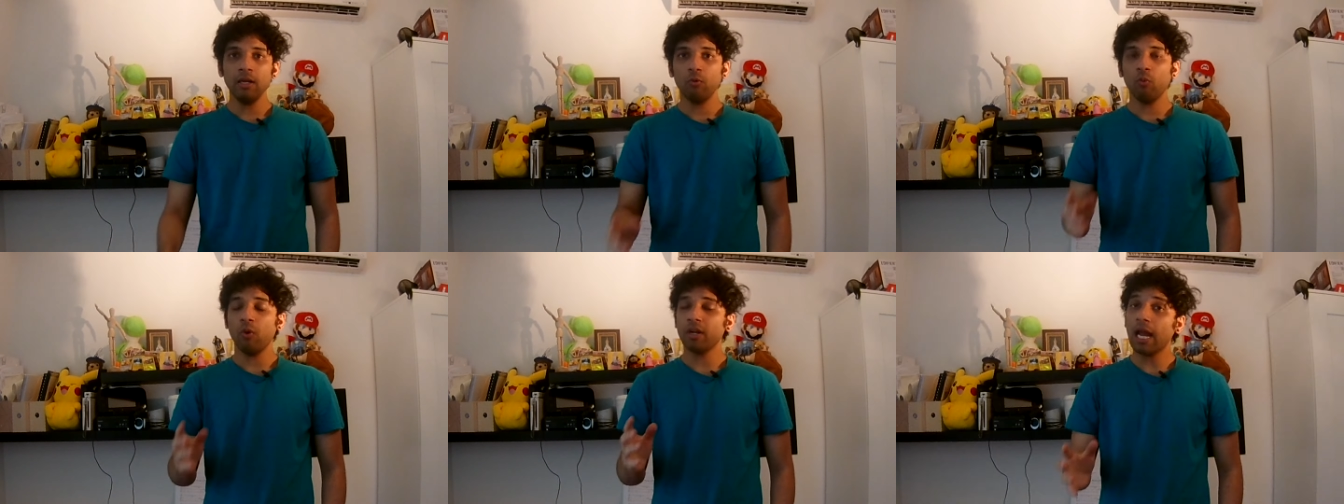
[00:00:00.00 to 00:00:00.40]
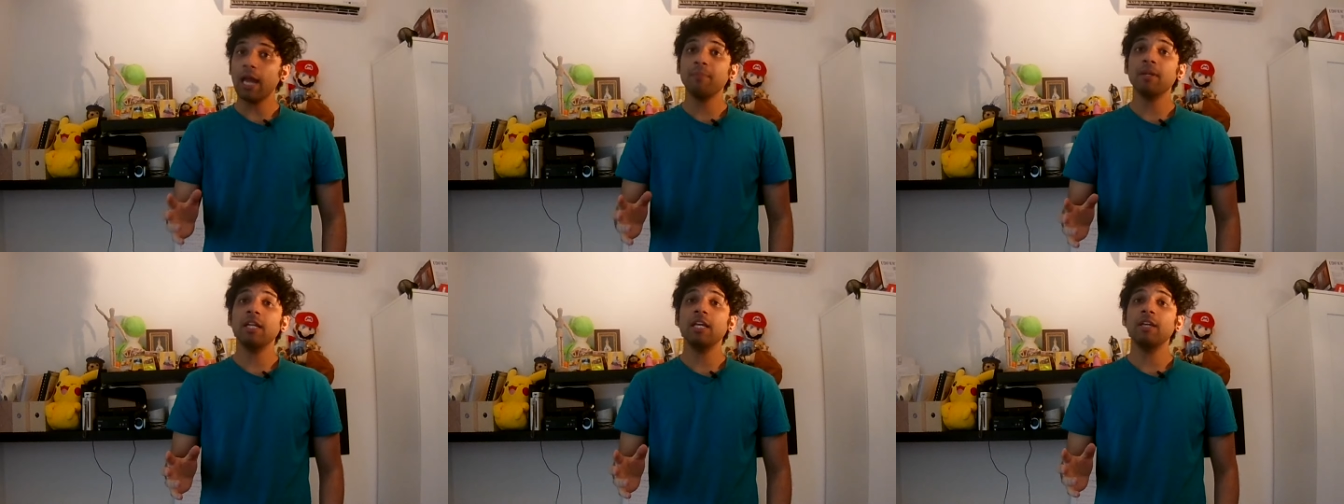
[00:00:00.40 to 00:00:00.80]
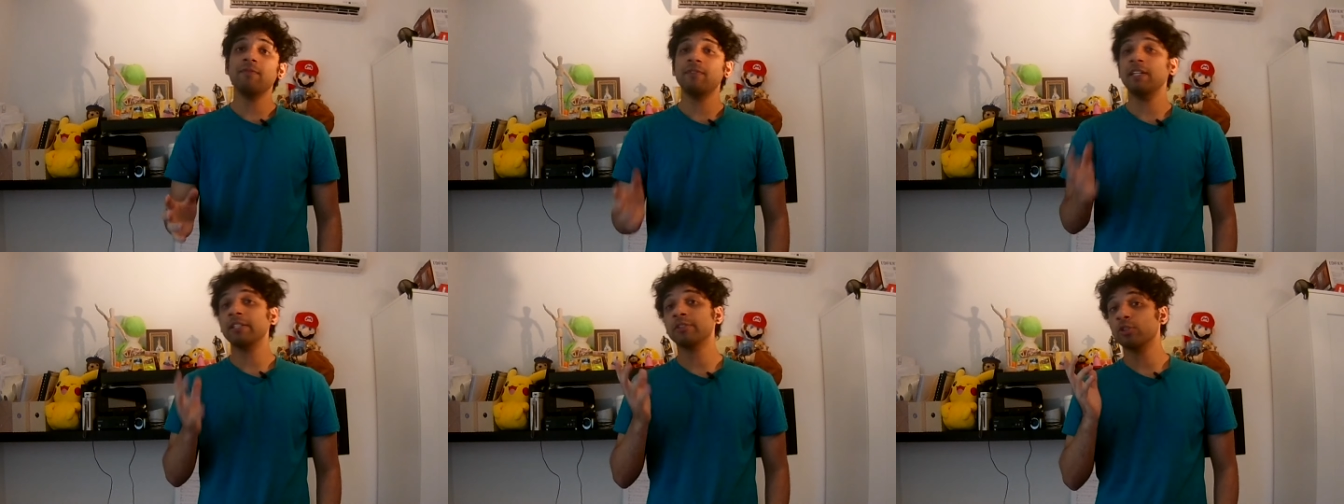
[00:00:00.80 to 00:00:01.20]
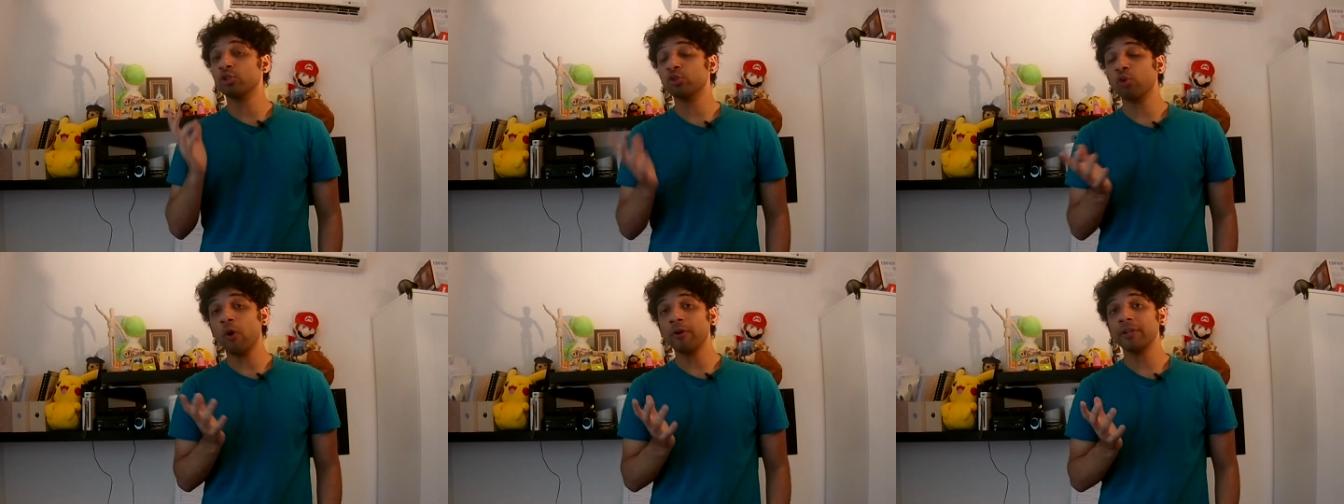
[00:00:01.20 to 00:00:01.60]
What I believe is the
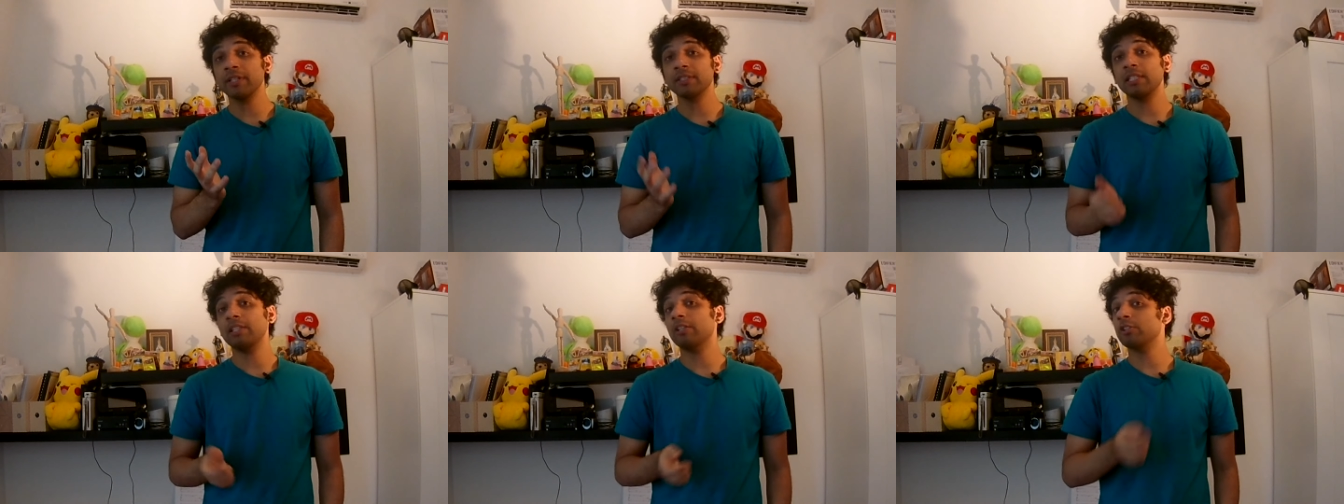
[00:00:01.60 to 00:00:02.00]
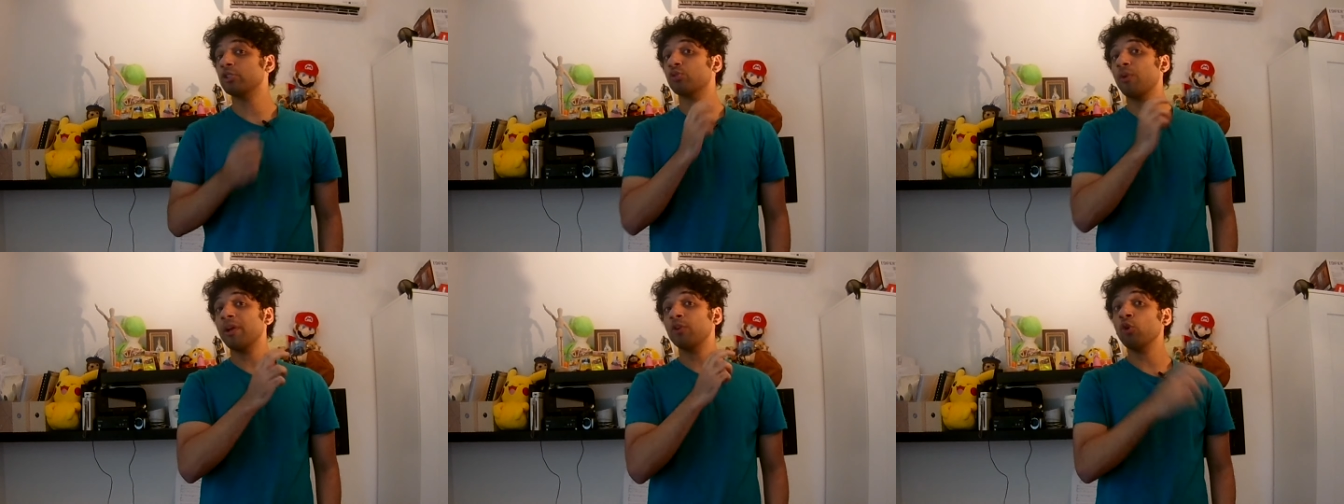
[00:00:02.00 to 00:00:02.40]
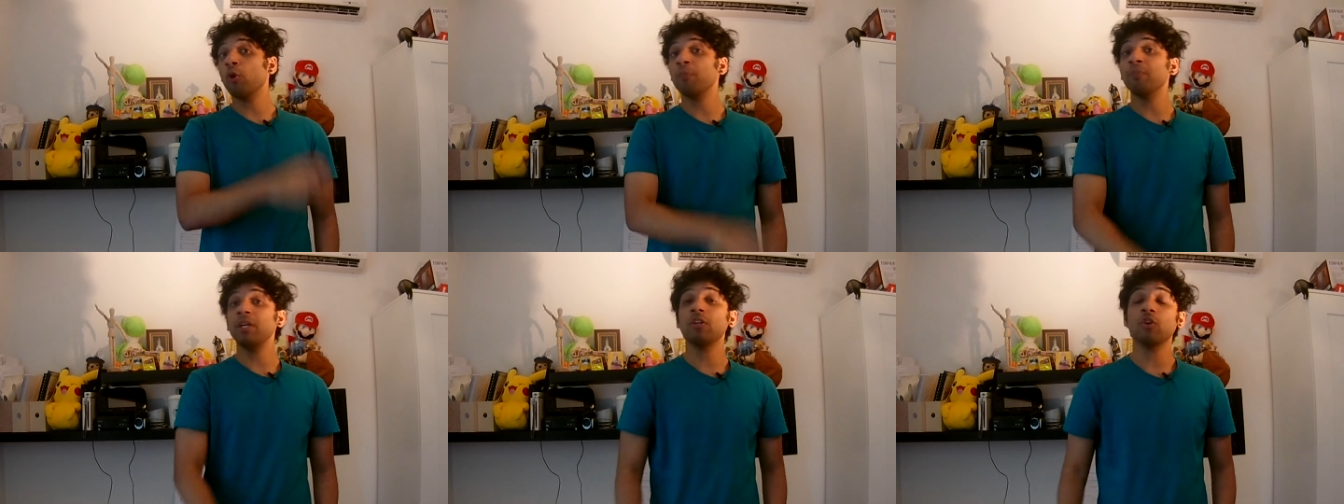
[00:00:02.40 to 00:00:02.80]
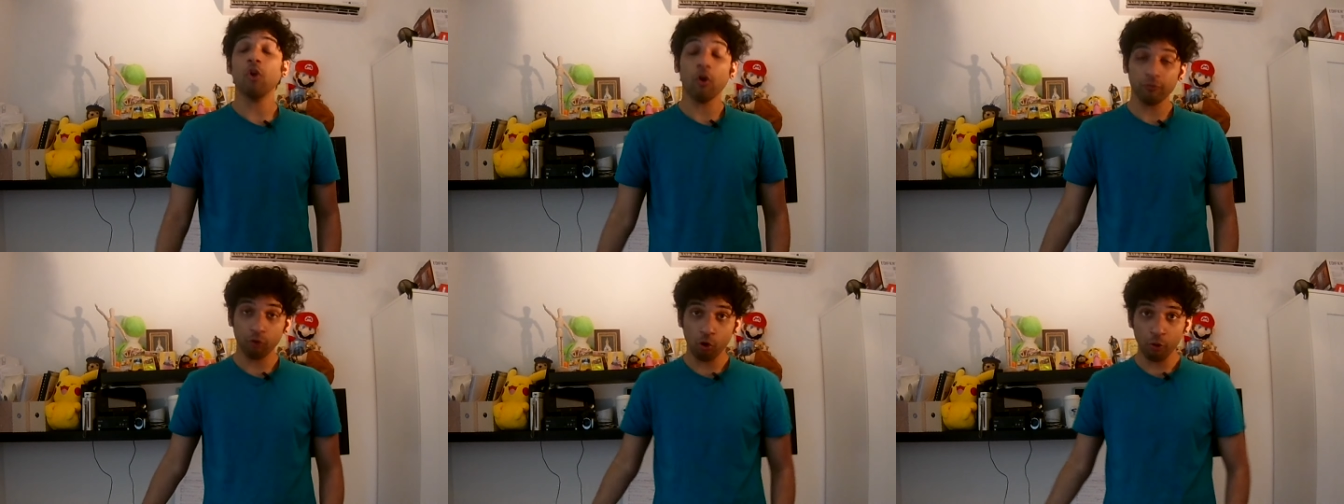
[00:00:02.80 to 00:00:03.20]
strongest interstratometer
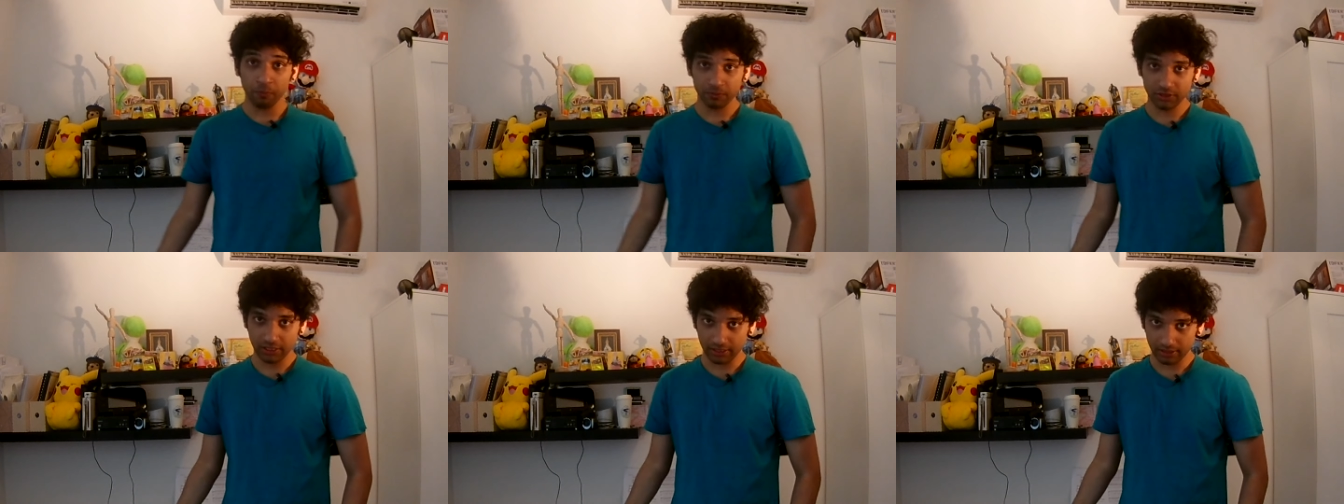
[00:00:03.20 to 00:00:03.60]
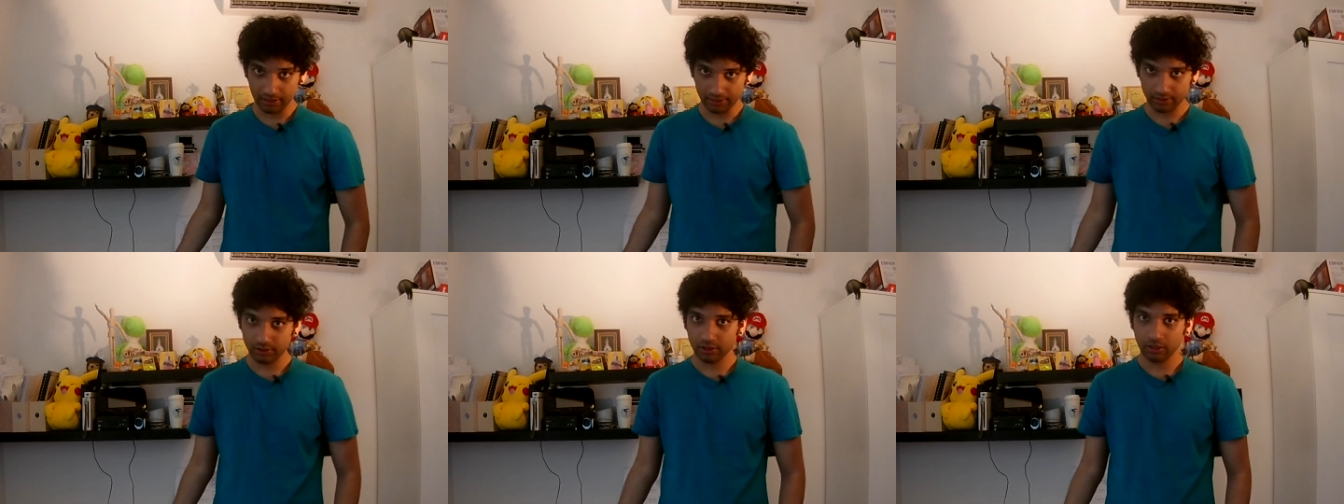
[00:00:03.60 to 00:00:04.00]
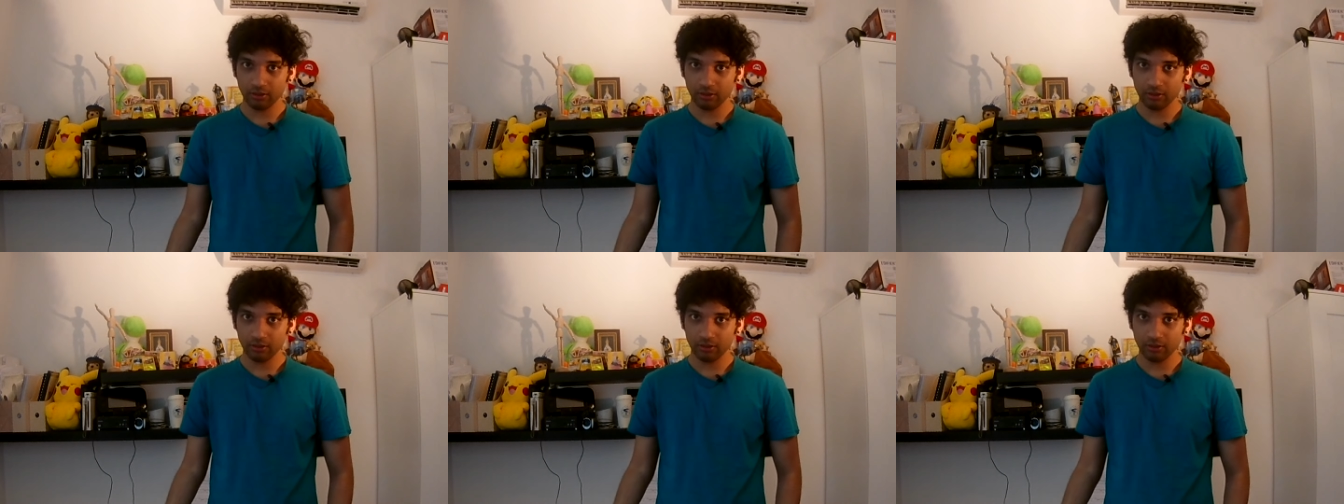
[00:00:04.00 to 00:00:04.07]
of homesickness.